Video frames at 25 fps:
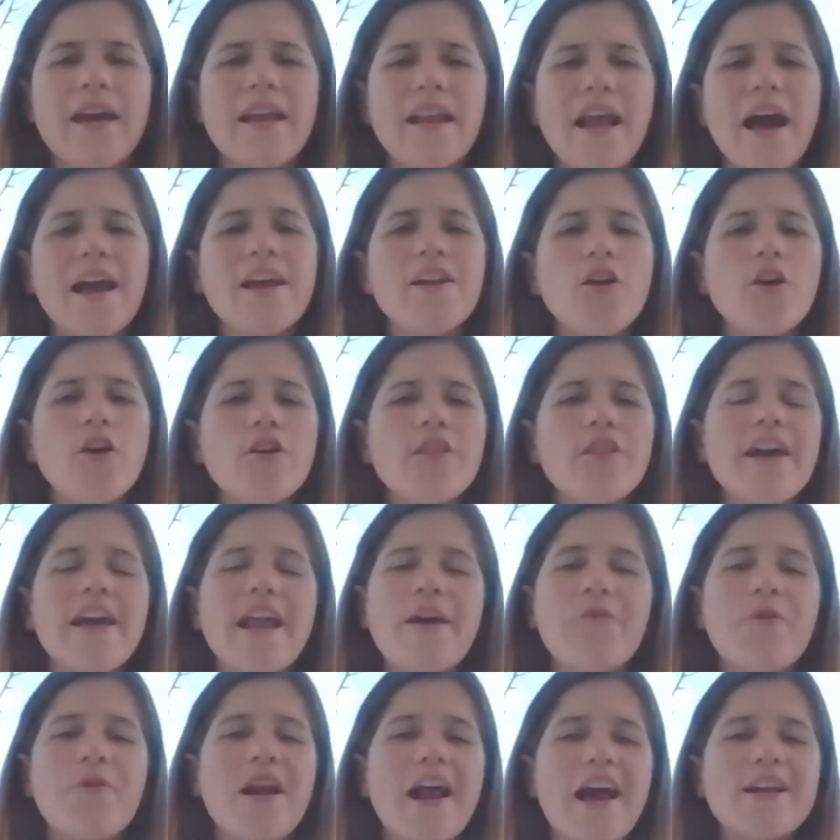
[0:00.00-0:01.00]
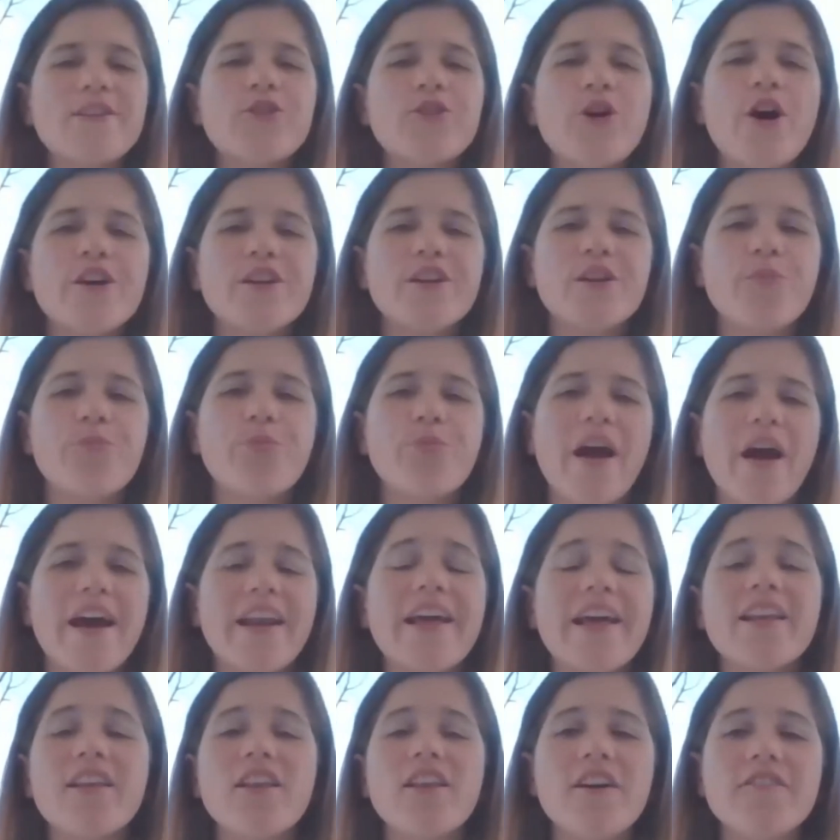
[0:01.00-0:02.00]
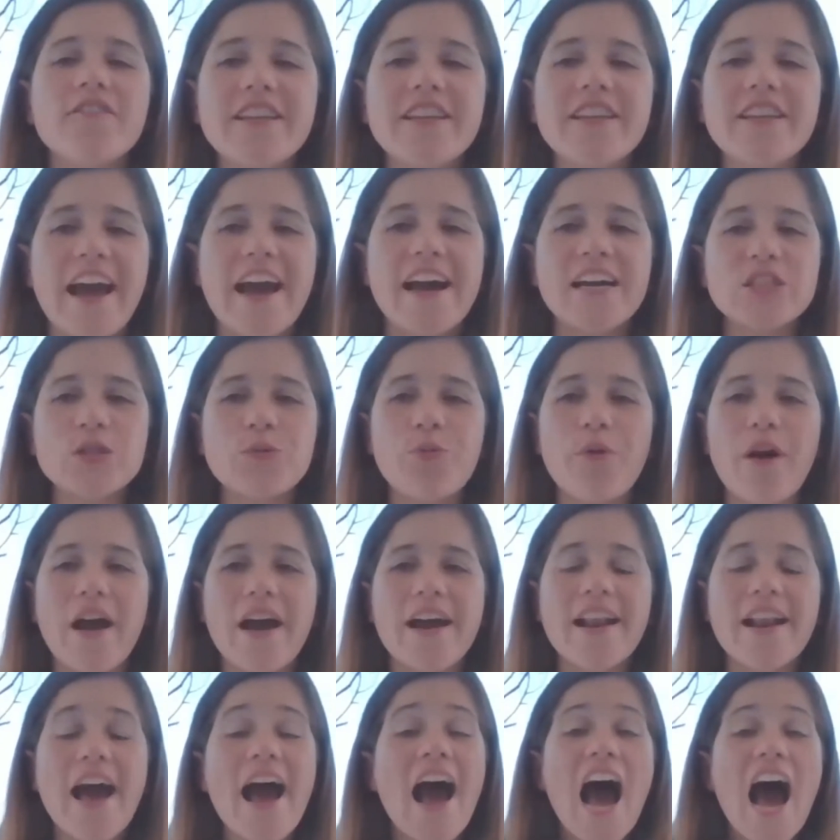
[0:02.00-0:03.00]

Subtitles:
And I know that when I talk to Brad, I love to ask Brad,